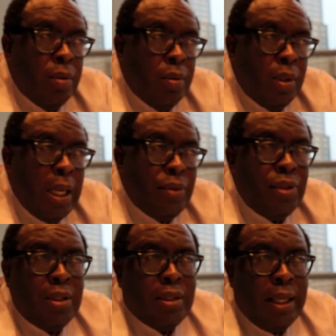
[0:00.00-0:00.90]
I
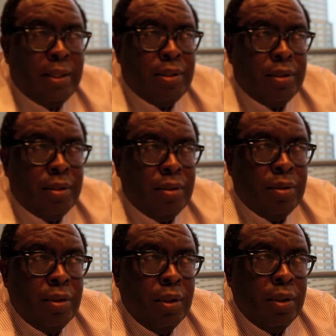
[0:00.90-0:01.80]
think that
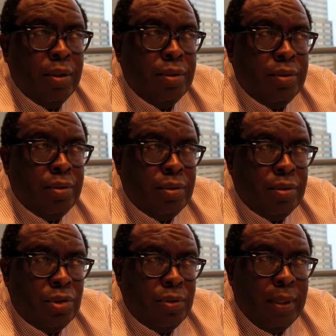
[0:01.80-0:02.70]

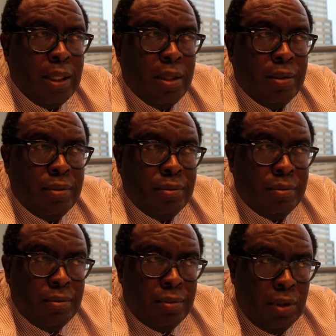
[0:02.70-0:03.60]
Jamaican
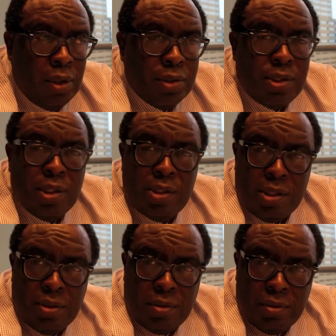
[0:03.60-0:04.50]

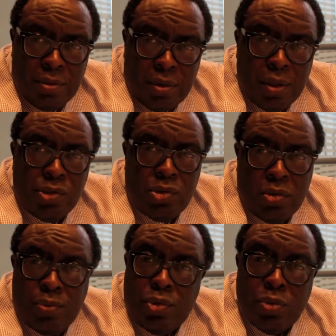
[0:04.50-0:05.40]
youngsters
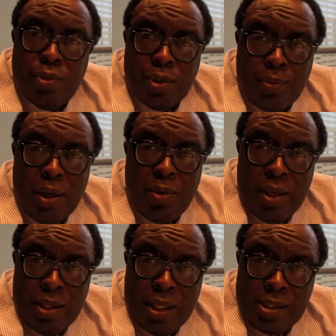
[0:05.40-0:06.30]
consume too much
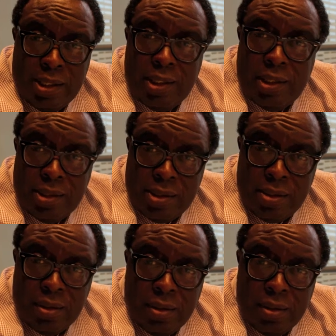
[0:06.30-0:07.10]
marijuana as it is.